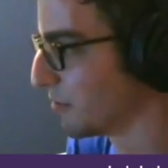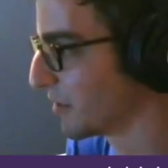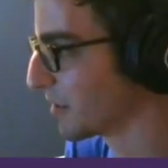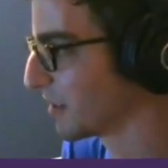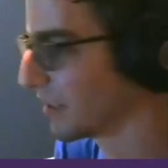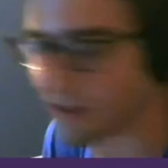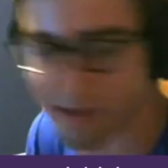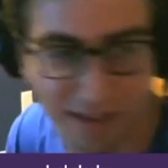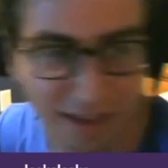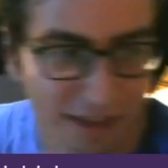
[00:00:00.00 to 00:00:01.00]
miss in
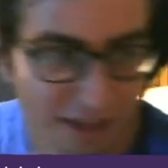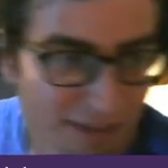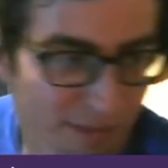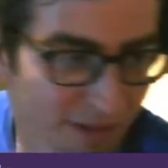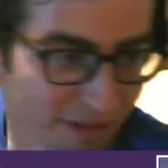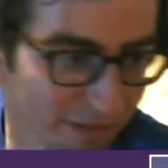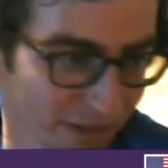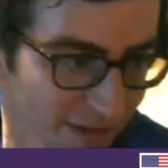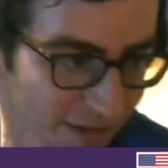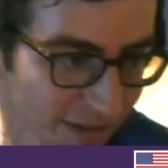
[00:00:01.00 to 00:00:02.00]
entrance area, but
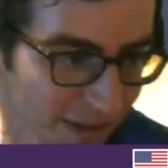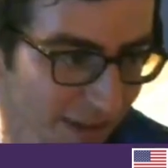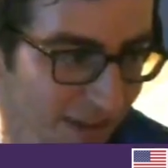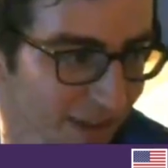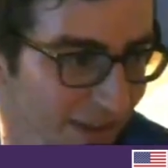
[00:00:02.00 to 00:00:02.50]
we're good.